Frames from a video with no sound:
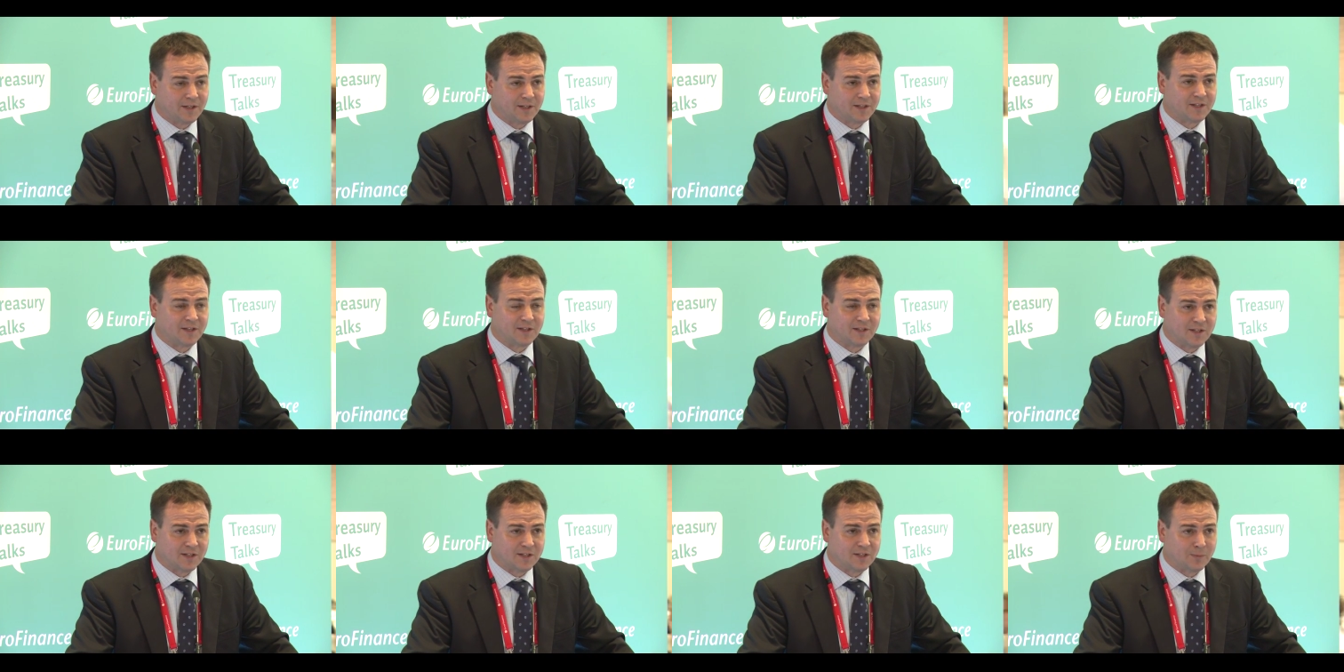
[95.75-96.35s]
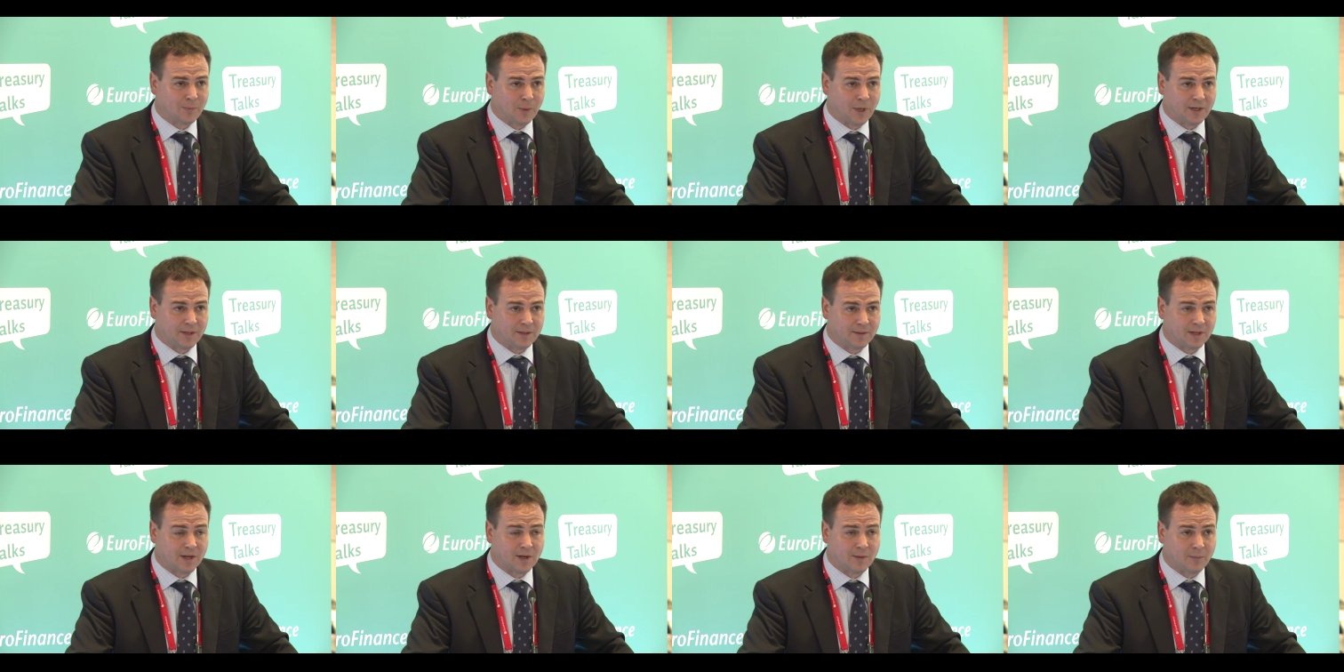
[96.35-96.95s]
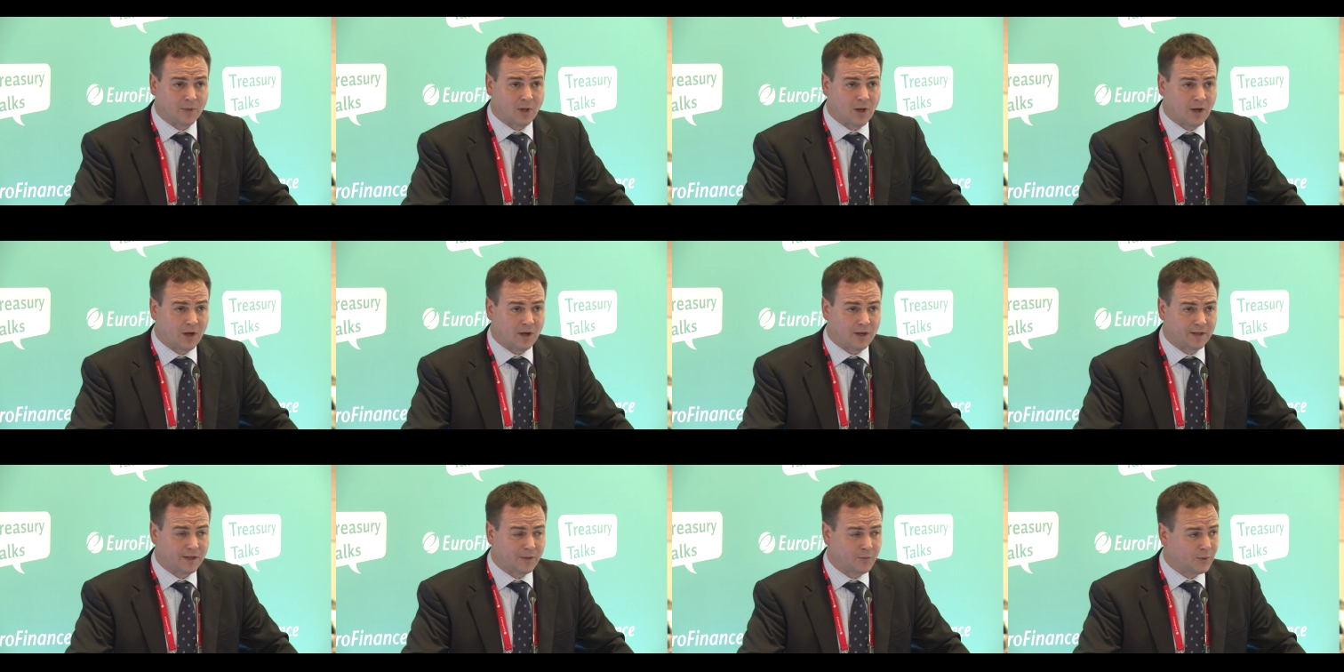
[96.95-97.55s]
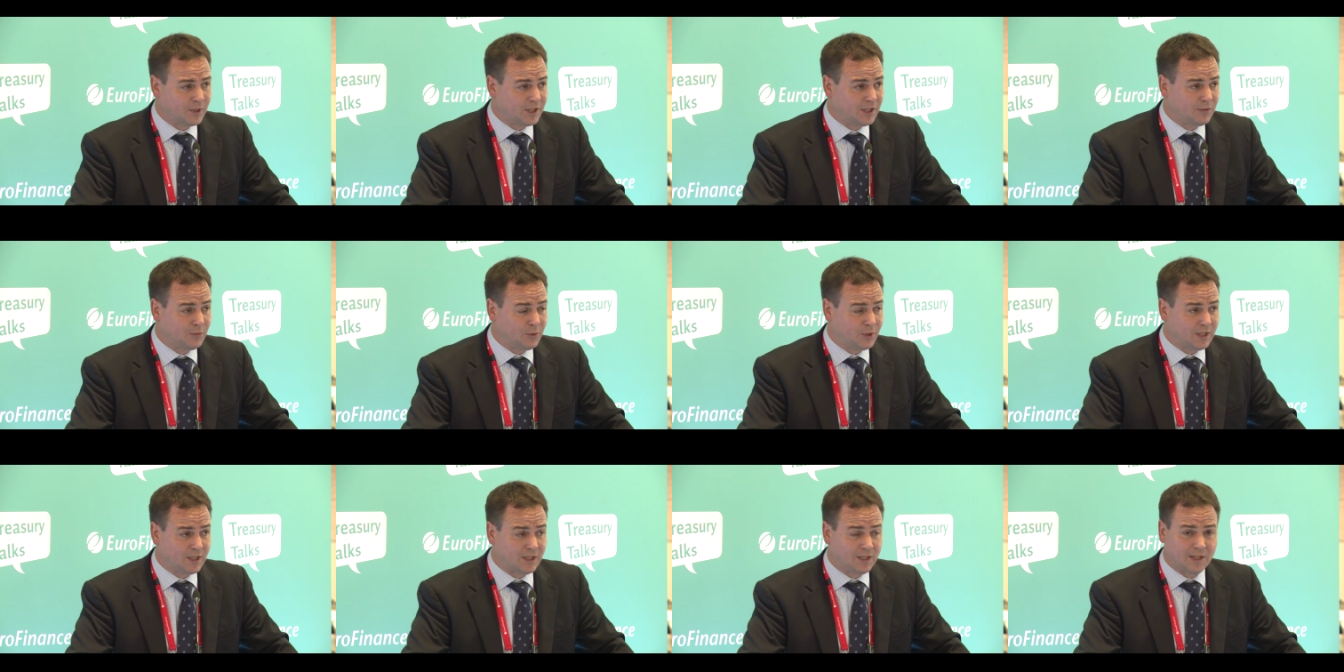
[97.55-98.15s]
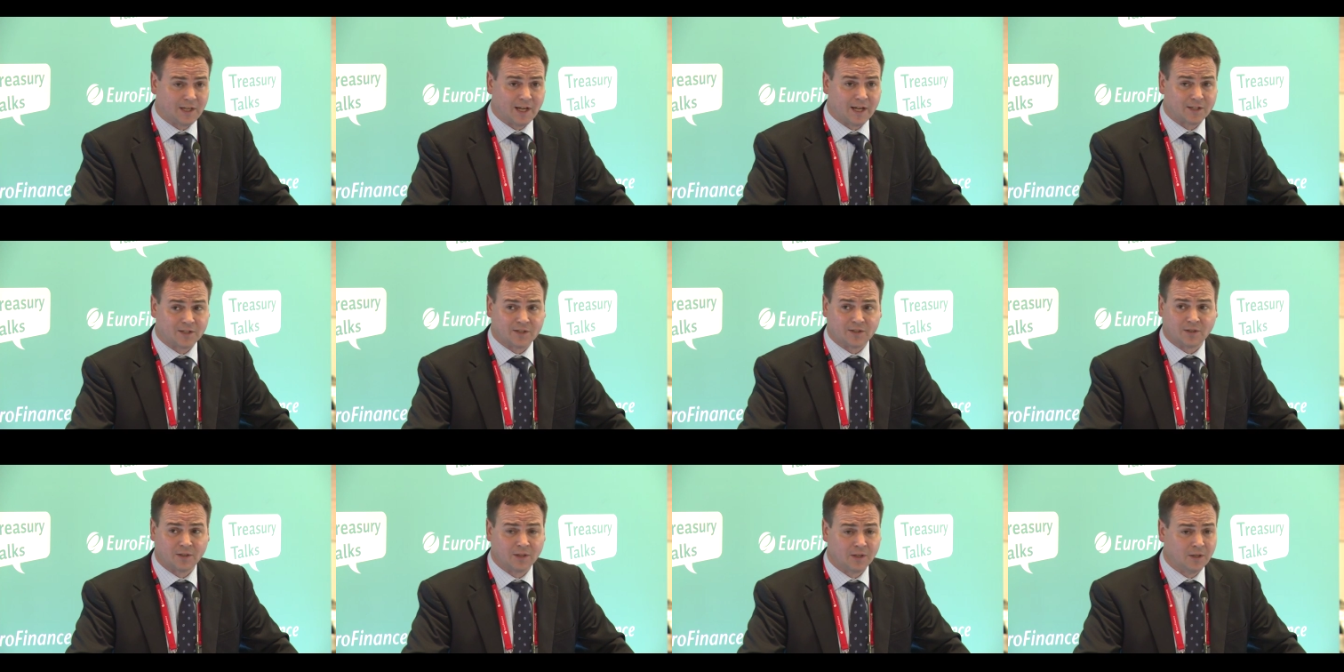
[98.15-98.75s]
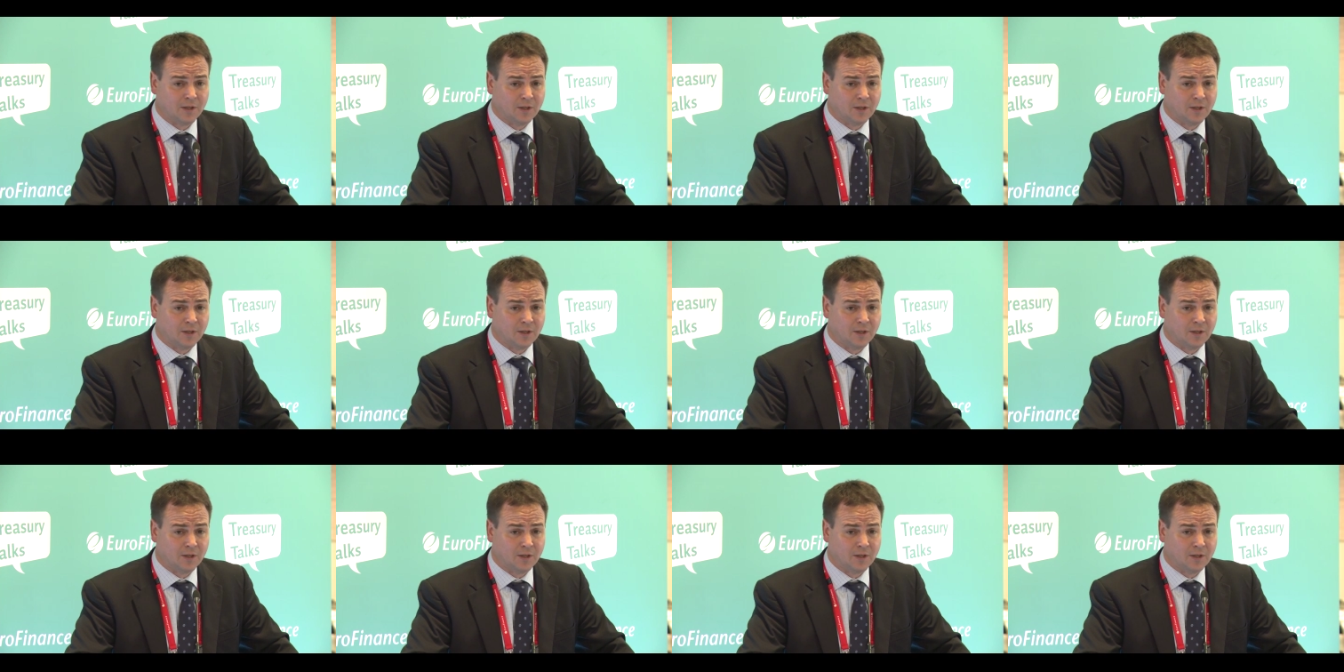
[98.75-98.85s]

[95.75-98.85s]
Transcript: It's anticipated to become law within the next